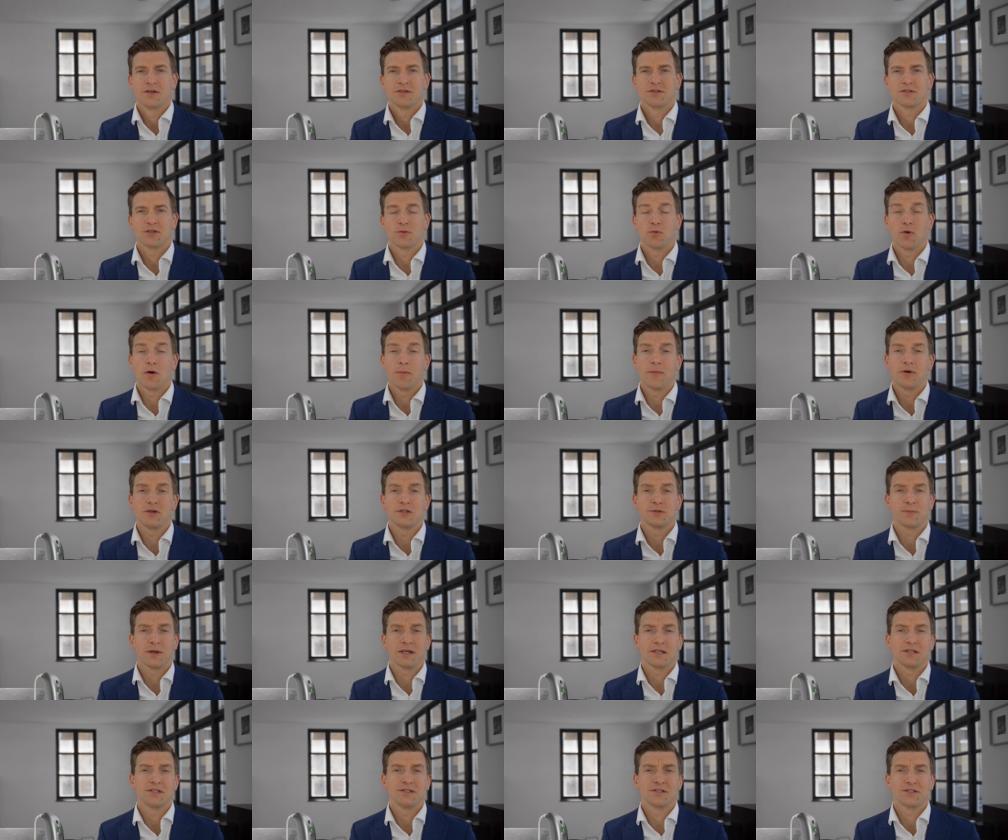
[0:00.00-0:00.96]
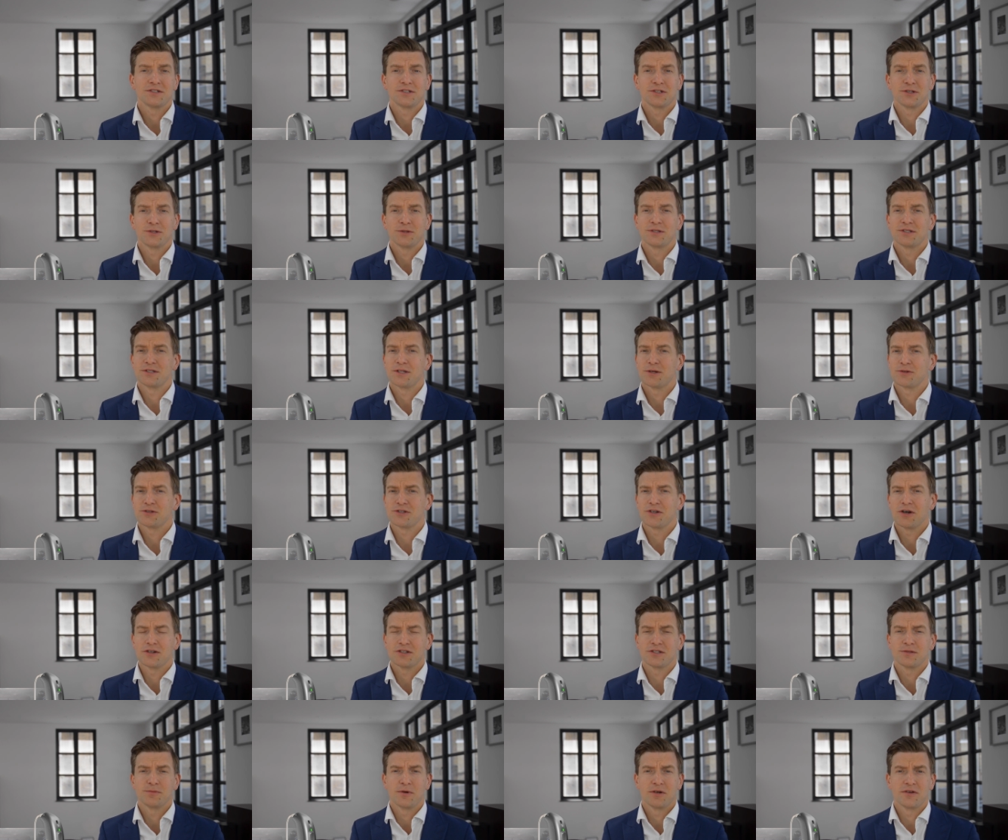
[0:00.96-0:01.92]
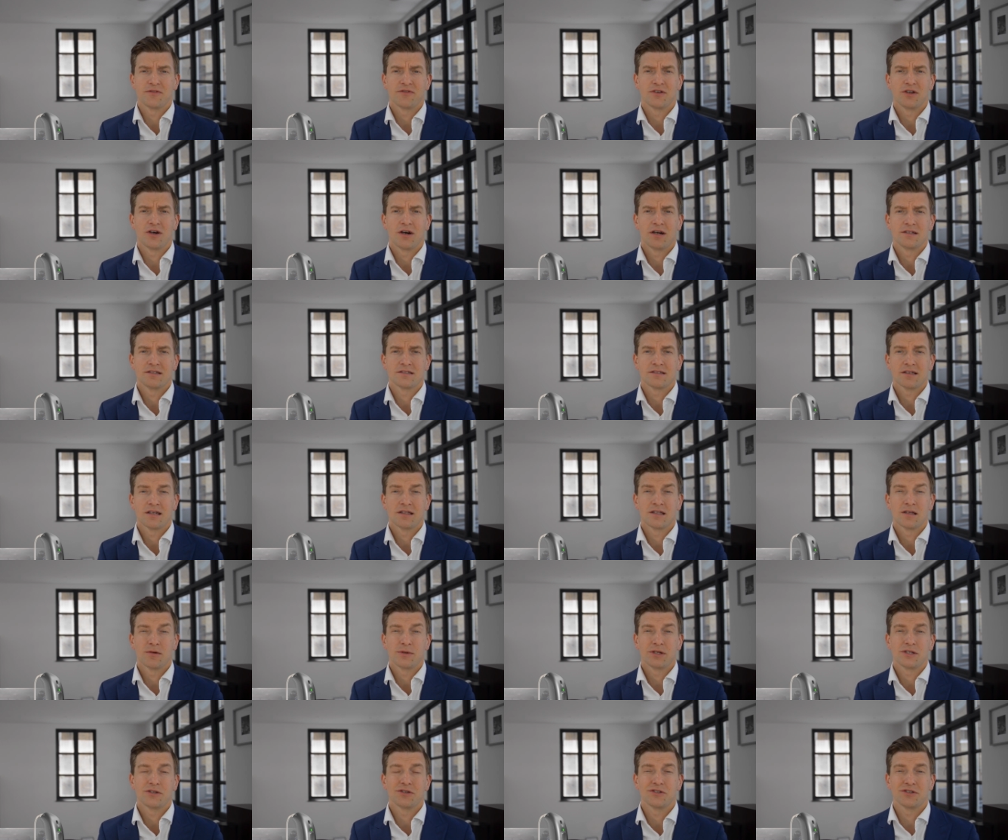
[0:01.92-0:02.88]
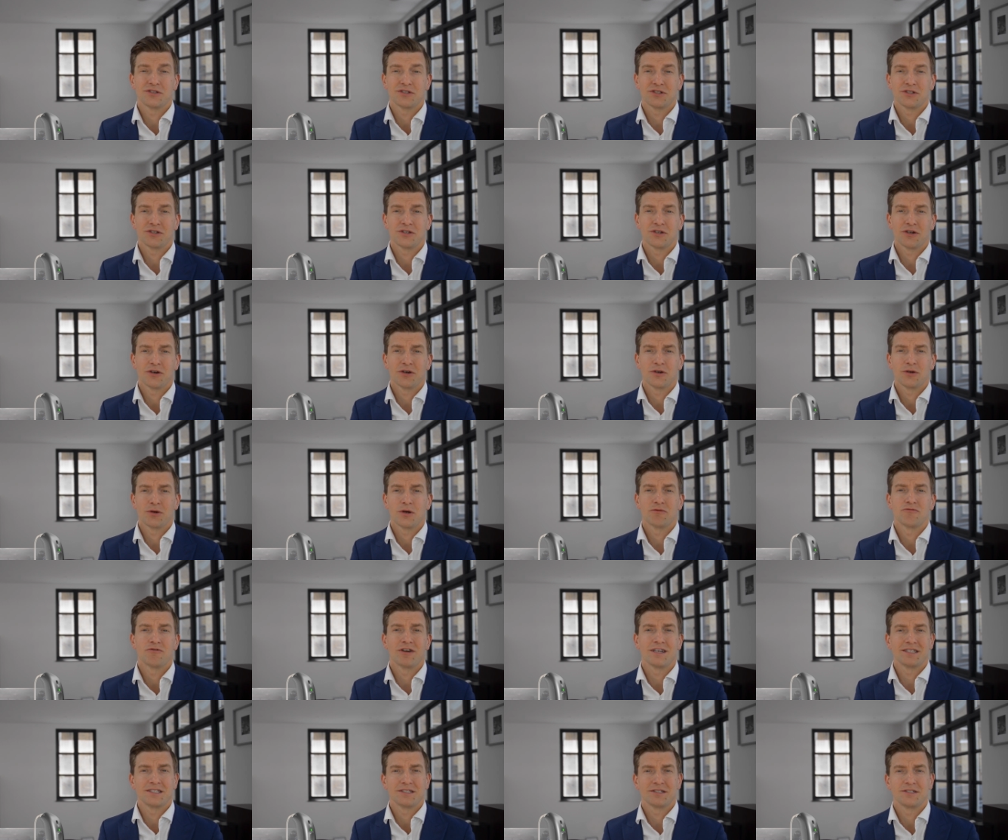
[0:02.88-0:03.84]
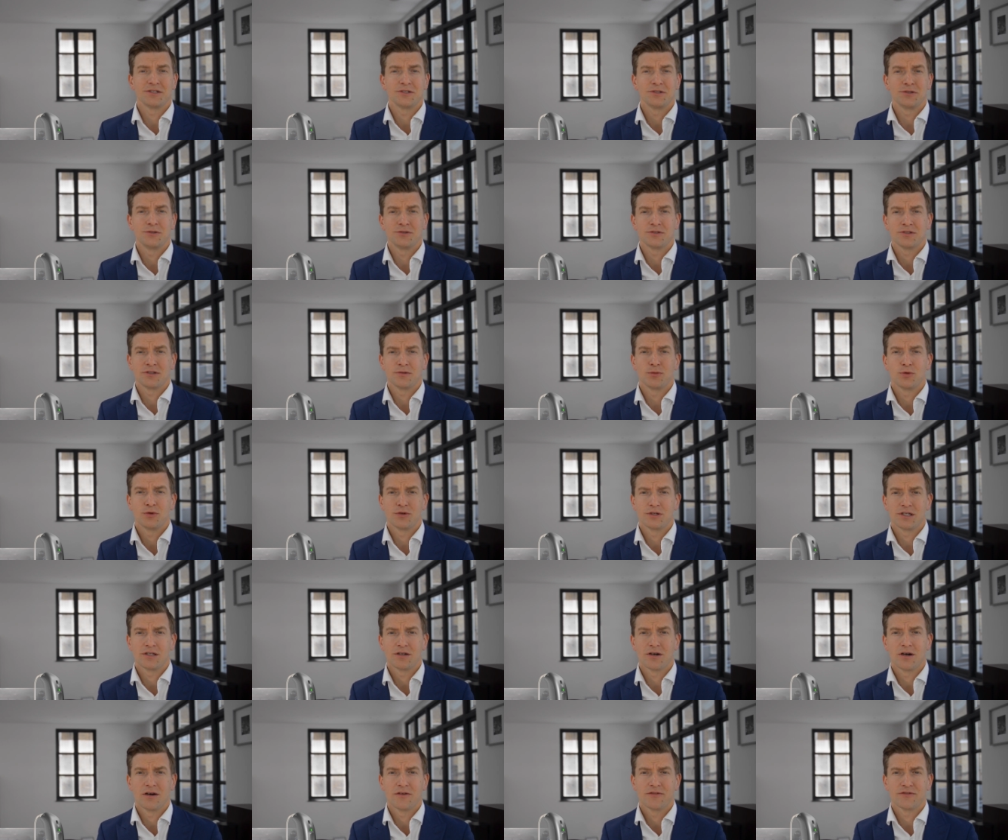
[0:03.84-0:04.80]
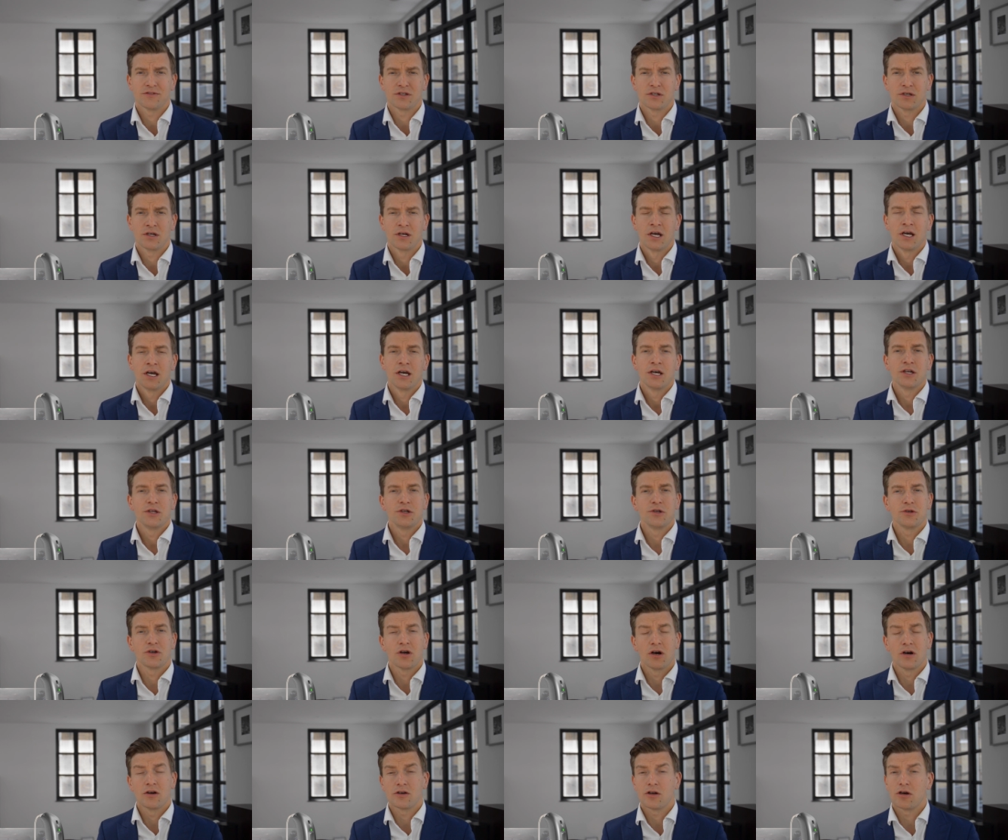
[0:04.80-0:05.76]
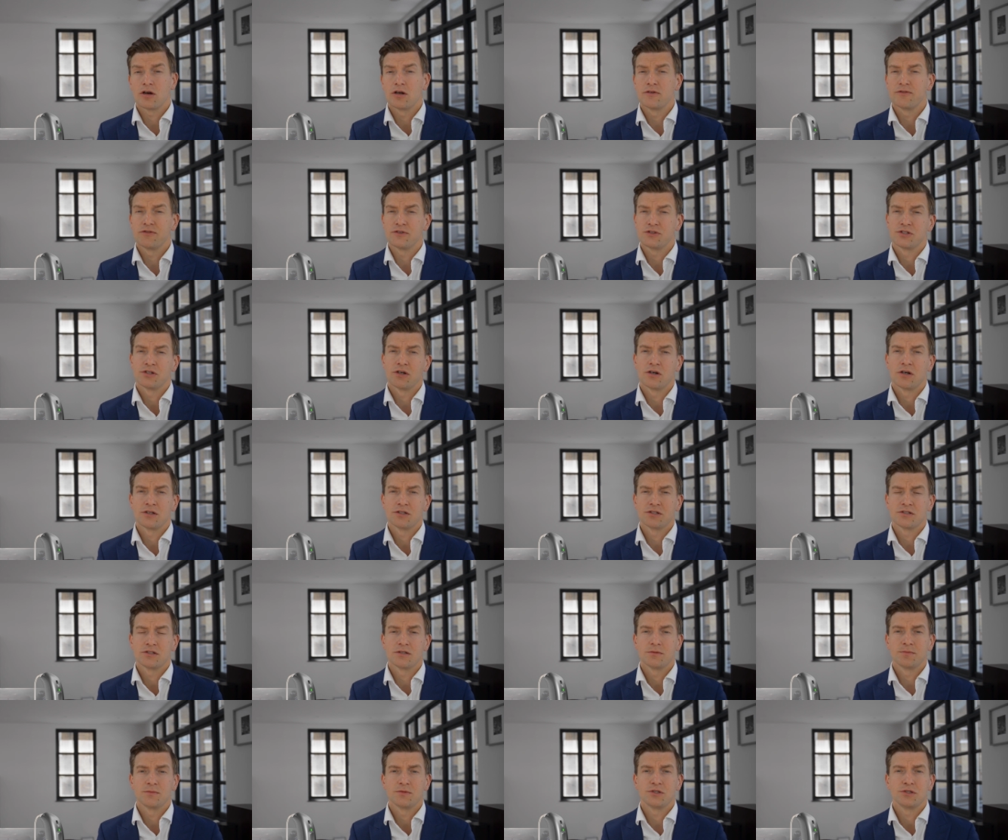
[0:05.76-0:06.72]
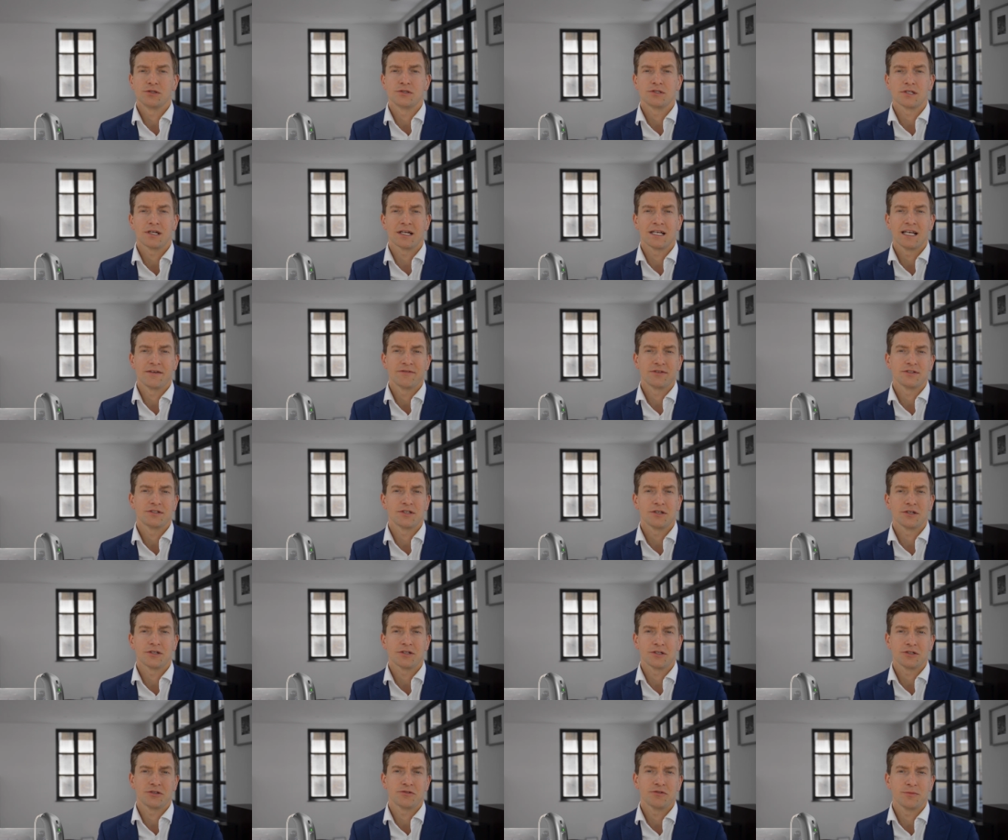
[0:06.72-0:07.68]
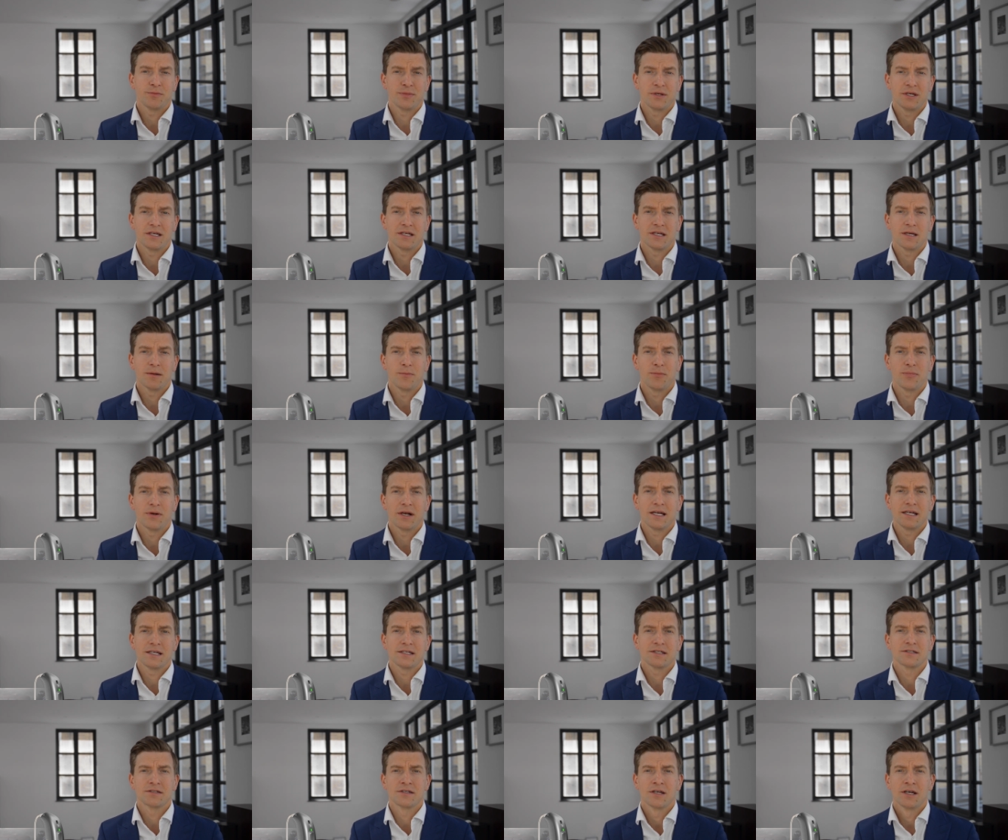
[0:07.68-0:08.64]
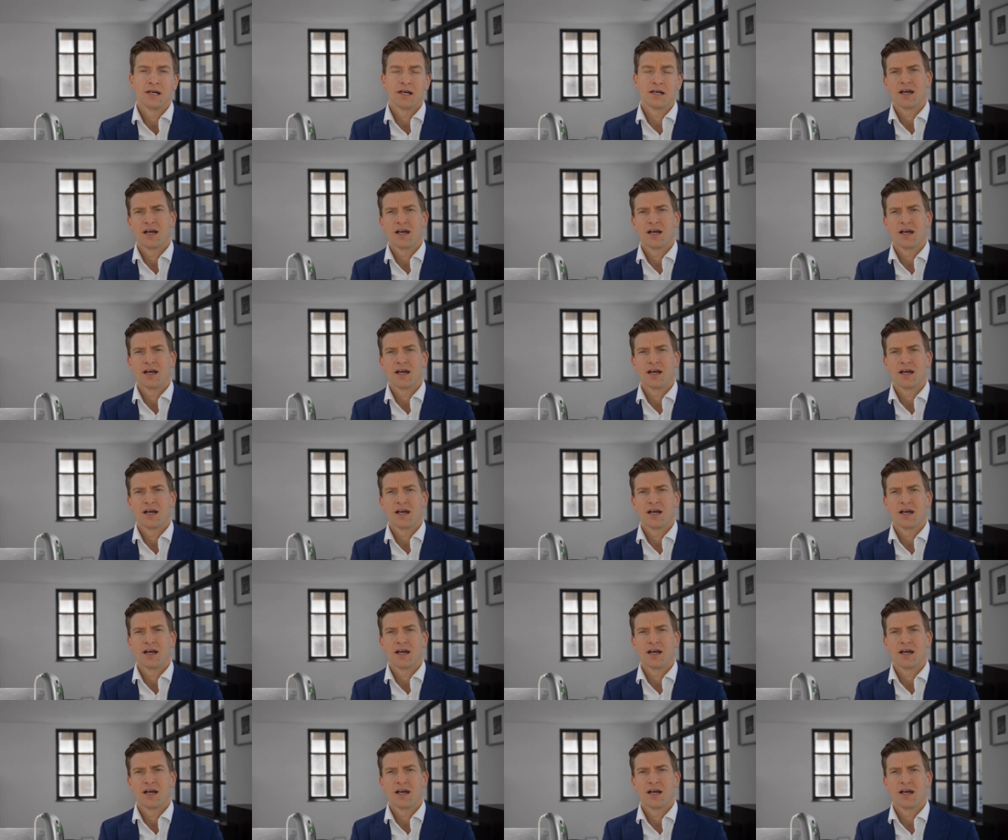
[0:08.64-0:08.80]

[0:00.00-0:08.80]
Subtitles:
So what most patients do is they'll charge them overnight and they'll be good to go and ready to use the morning after. You can't overcharge them due to clever circuitry being in place,